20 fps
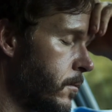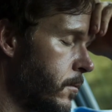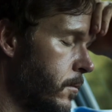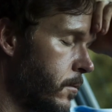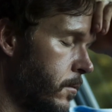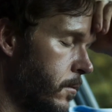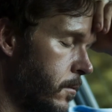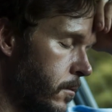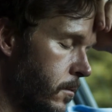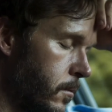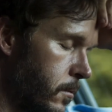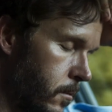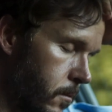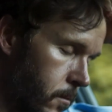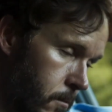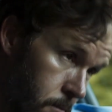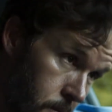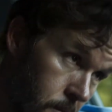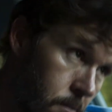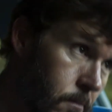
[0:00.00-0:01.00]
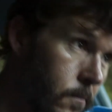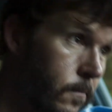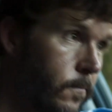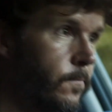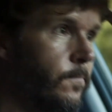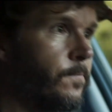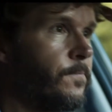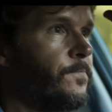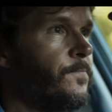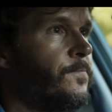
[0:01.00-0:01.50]
The film begins with Wes
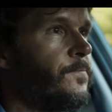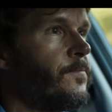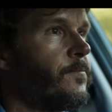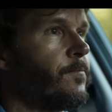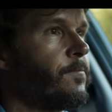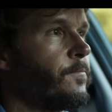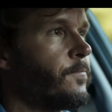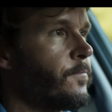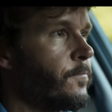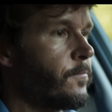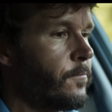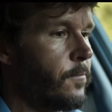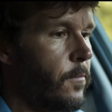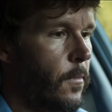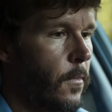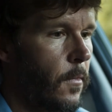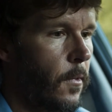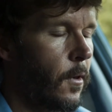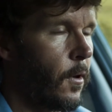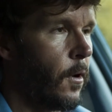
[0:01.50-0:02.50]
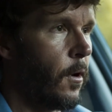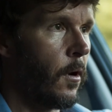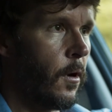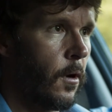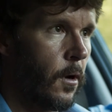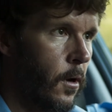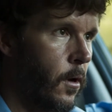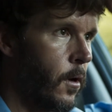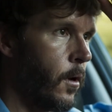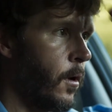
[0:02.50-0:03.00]
dishevelled and somewhat
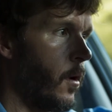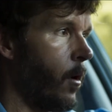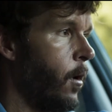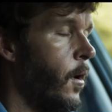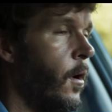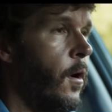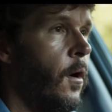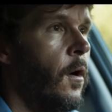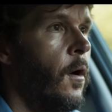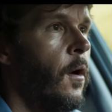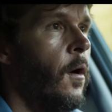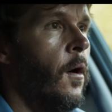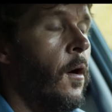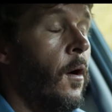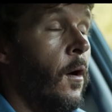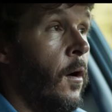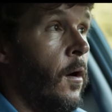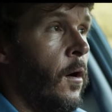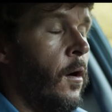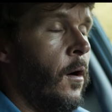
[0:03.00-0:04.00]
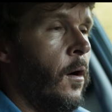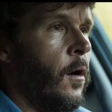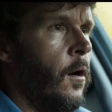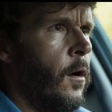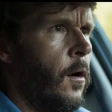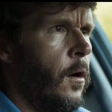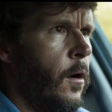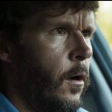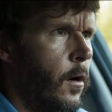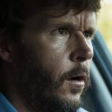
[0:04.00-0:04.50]
erratic, stopping at a rest
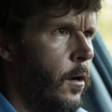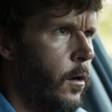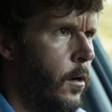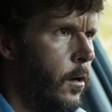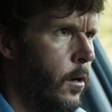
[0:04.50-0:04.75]
stop after what has